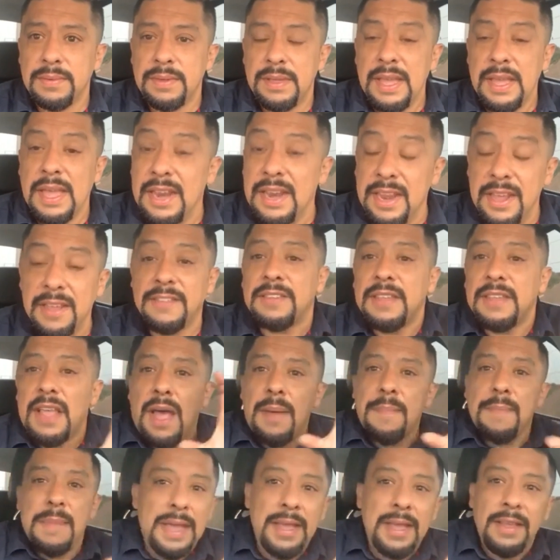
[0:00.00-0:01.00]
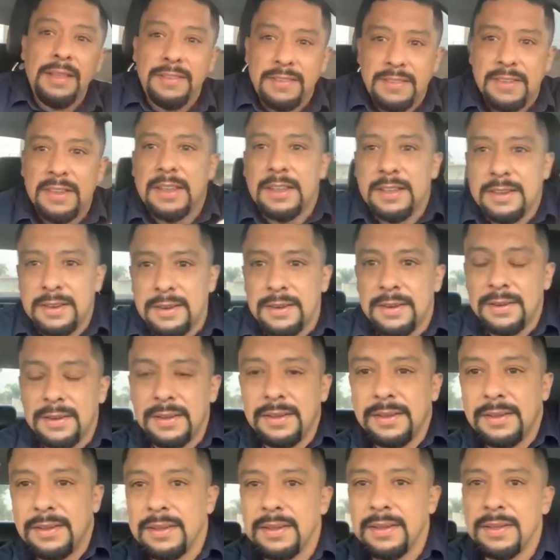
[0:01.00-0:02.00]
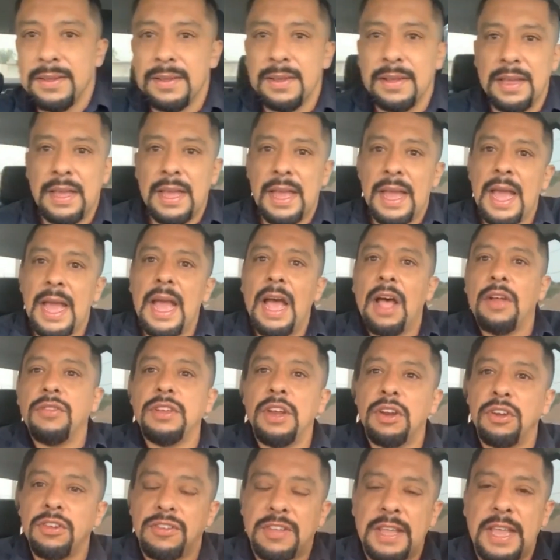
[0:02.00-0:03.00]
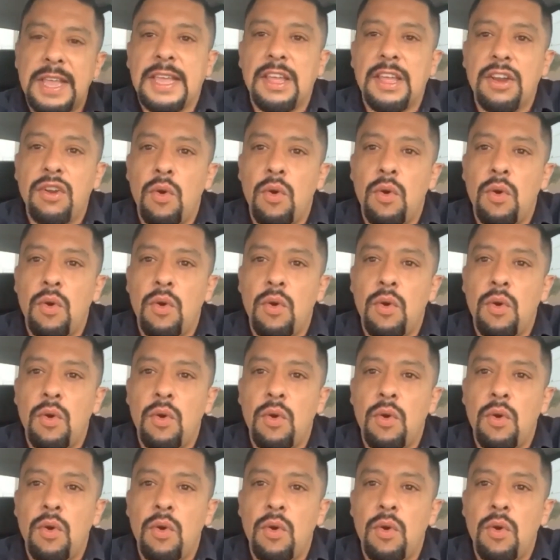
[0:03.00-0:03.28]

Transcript: It is amazing how they're taking